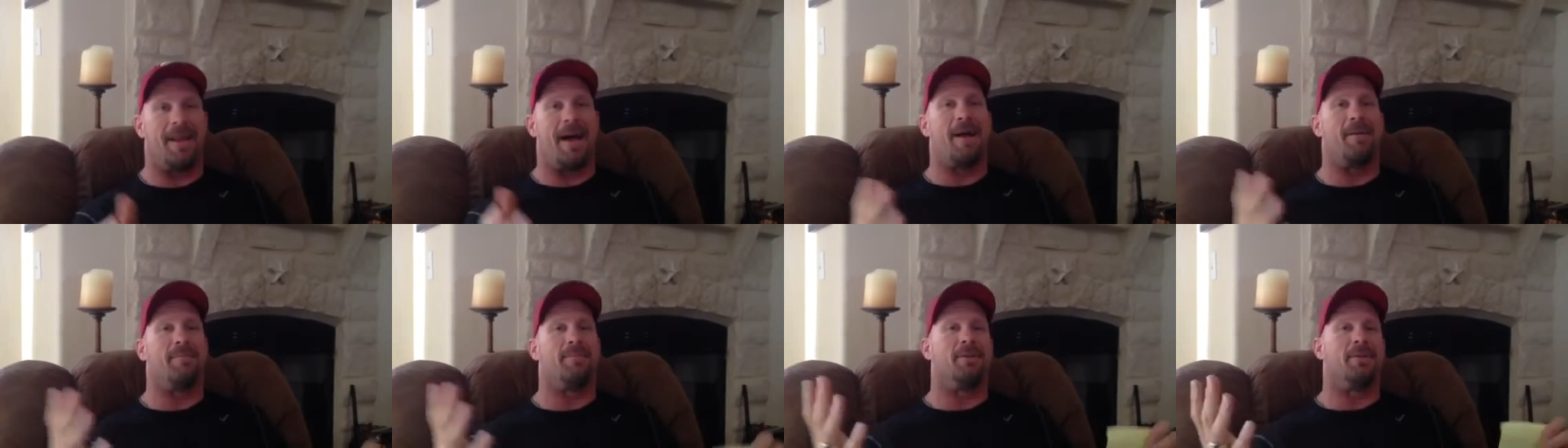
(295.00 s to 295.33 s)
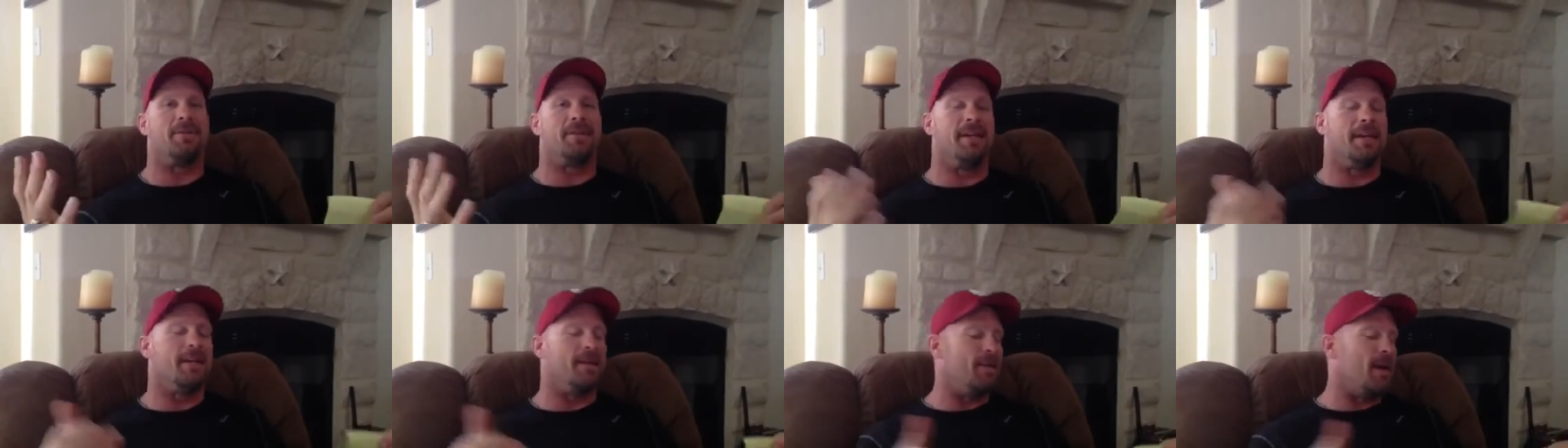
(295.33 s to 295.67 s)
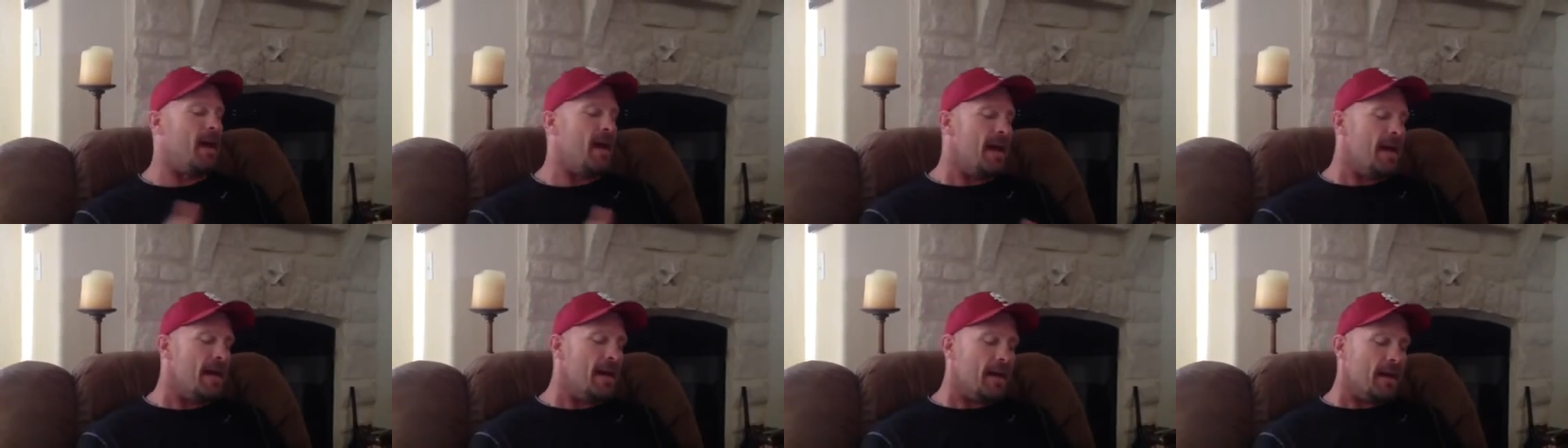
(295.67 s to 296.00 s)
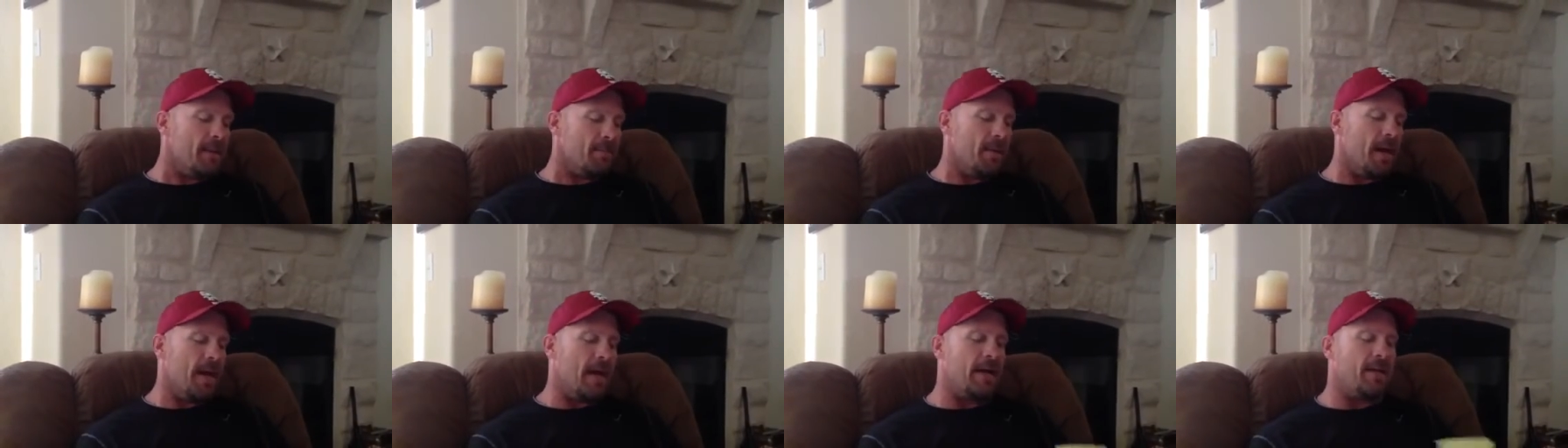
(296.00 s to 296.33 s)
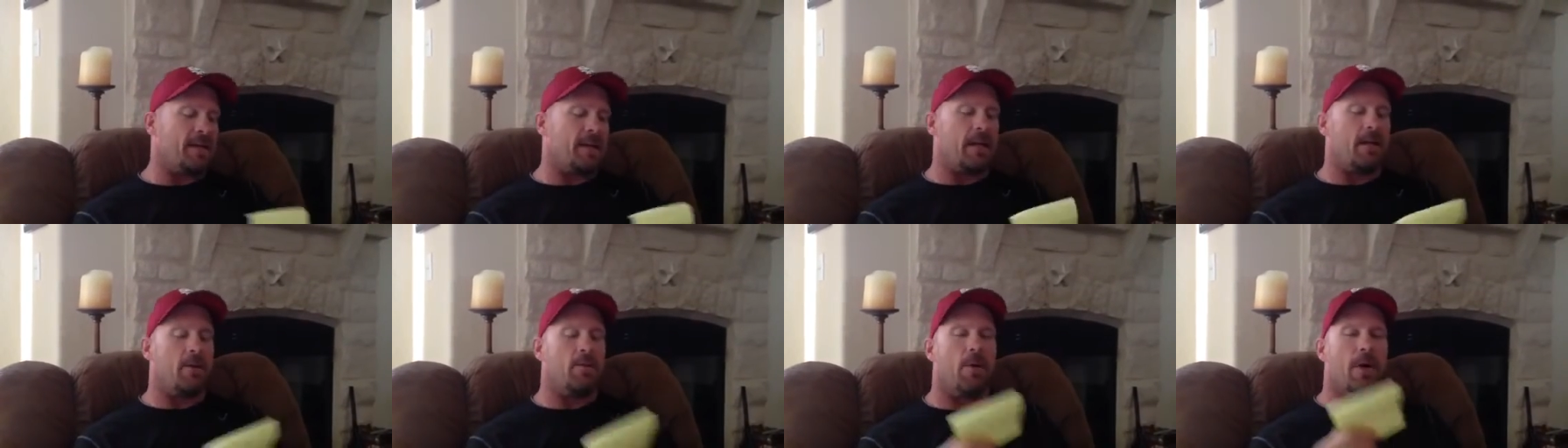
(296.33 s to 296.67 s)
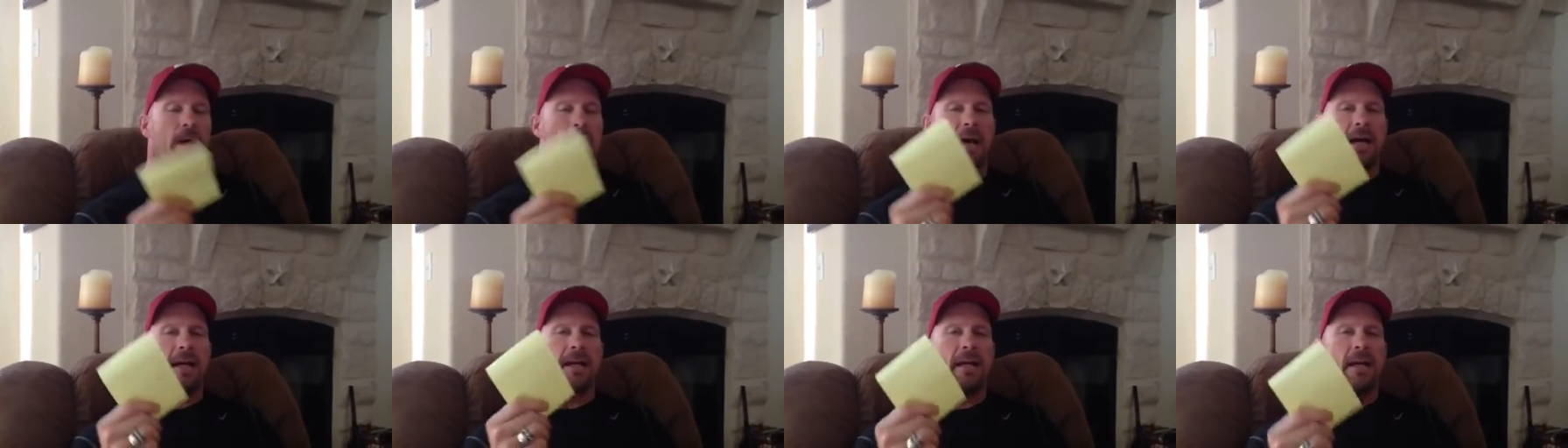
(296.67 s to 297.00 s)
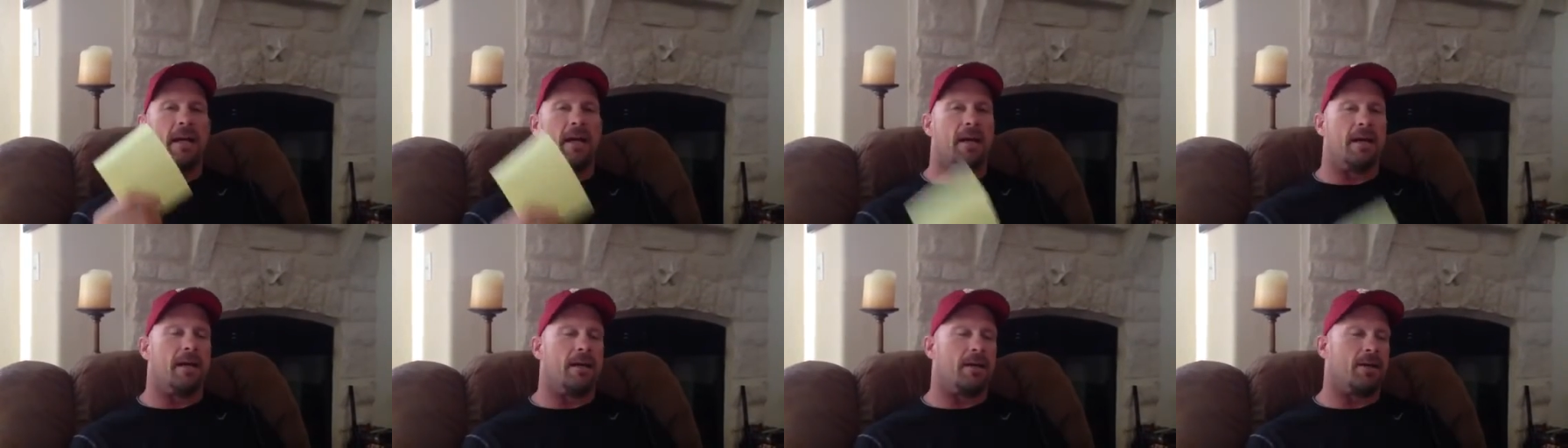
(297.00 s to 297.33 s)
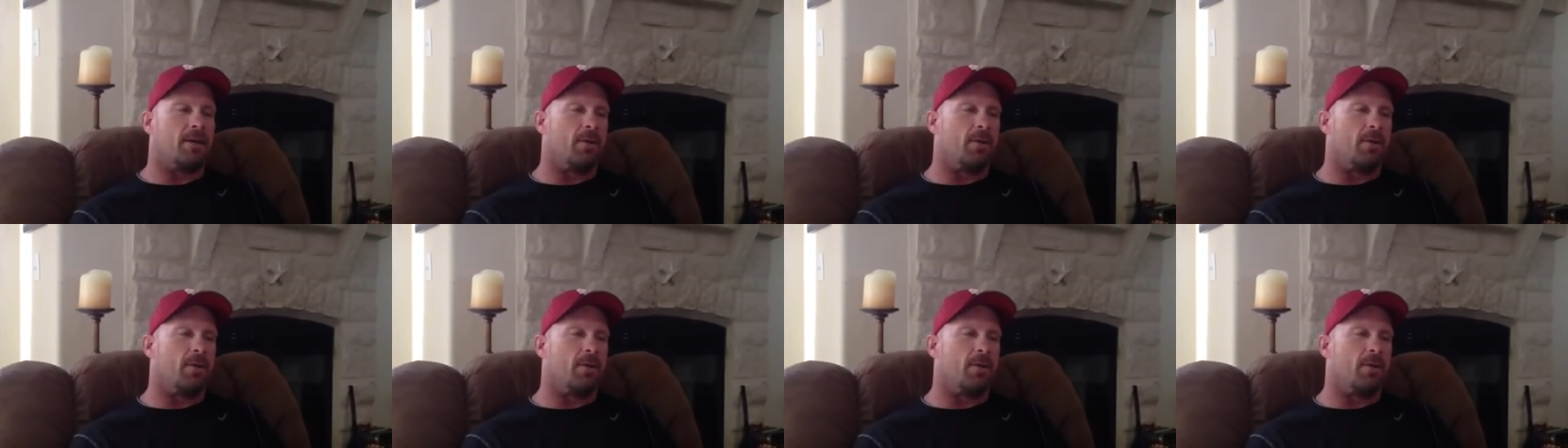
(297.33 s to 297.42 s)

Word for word: No, I'm just kidding. Man, I tell you what, I get uh,